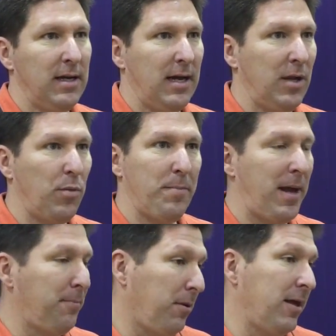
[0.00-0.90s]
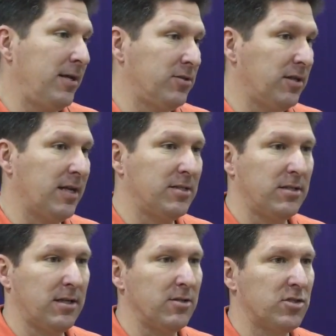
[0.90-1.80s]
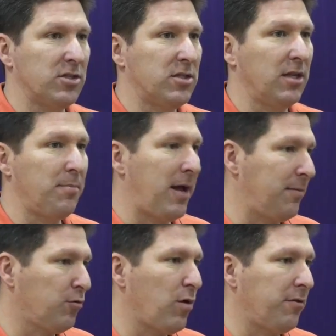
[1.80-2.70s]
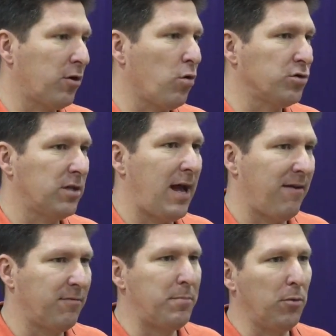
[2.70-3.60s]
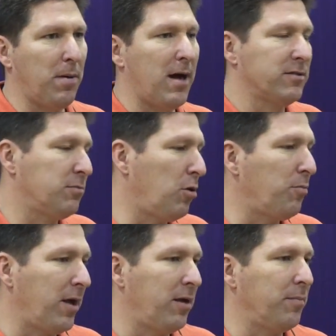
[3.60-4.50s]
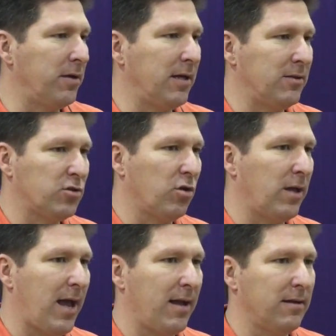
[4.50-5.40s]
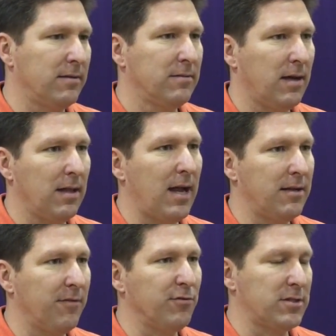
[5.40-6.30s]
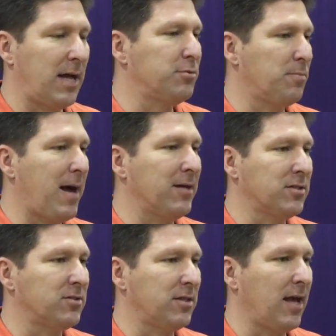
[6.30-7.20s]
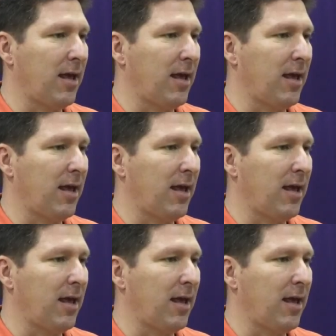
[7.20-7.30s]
and then we made plays and consistently made them throughout the course of the half. and built positive momentum and, and certainly had a, a lot of different types of baskets